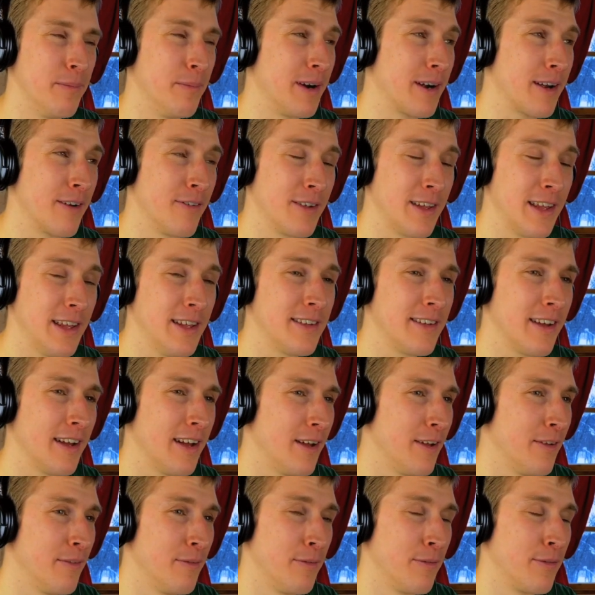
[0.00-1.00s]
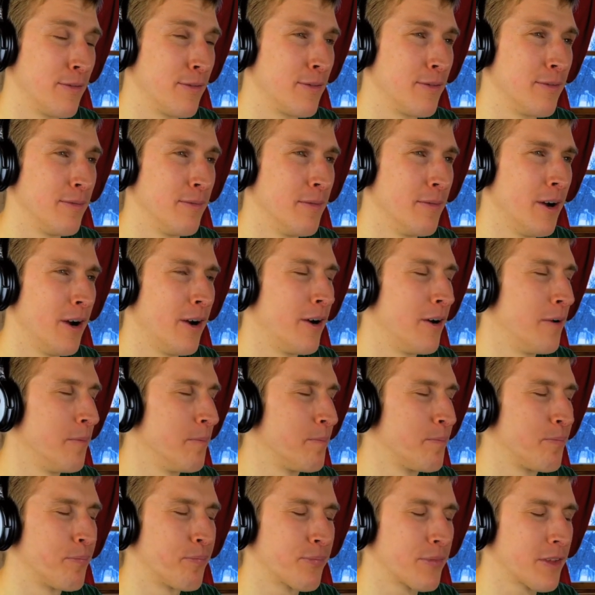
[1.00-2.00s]
Bhagavad Gita,
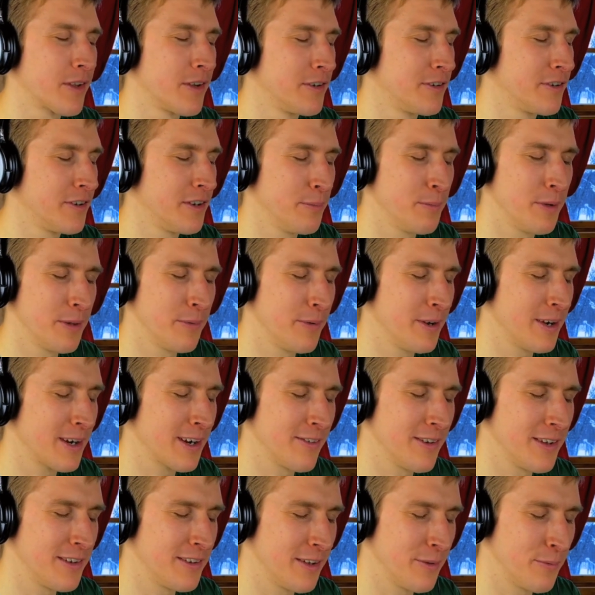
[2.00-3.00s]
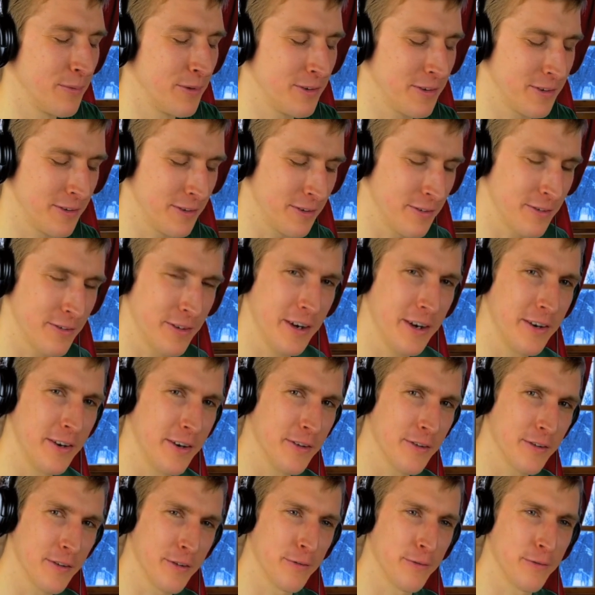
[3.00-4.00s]
or Srimad Bhagavatam, which is a
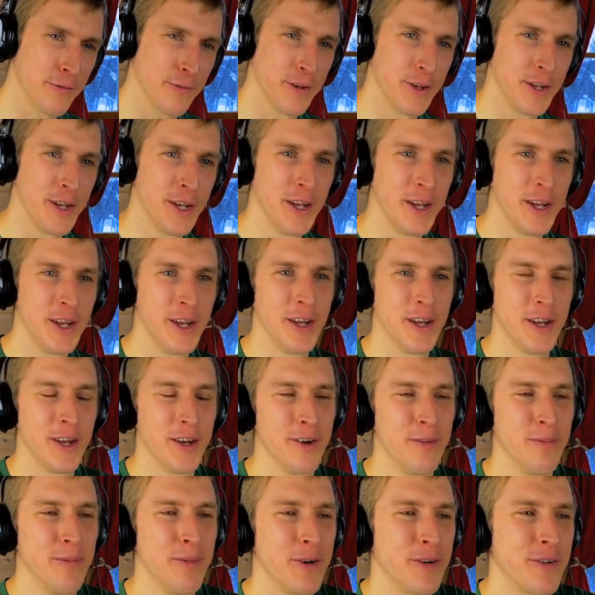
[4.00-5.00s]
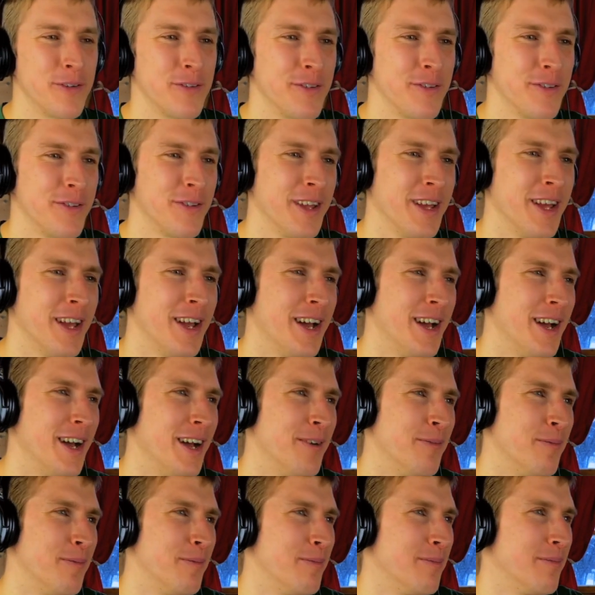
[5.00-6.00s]
series of books,
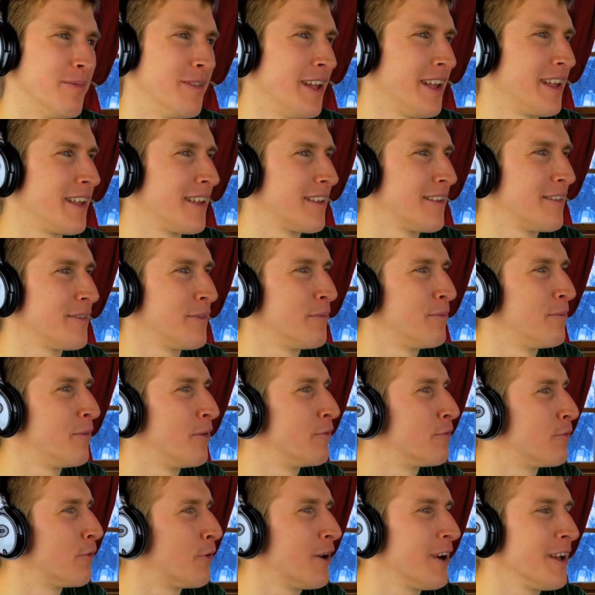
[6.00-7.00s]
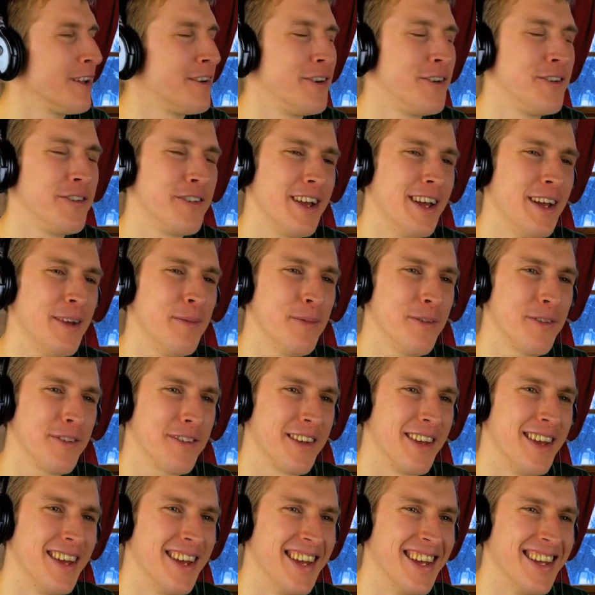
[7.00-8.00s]
like 400
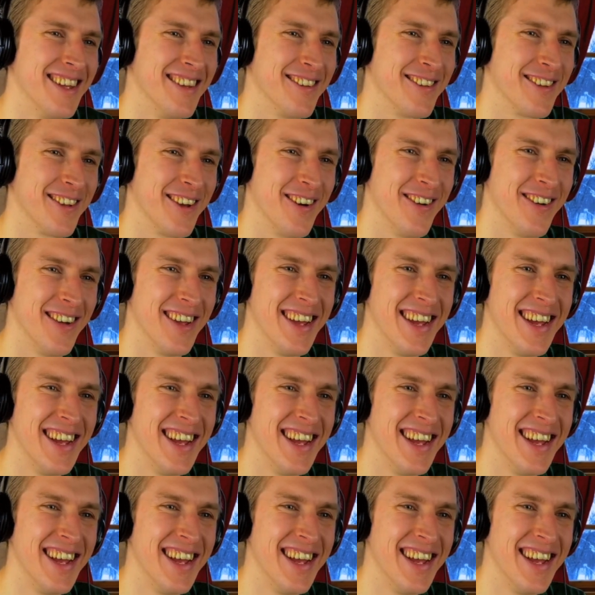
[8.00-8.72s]
times. So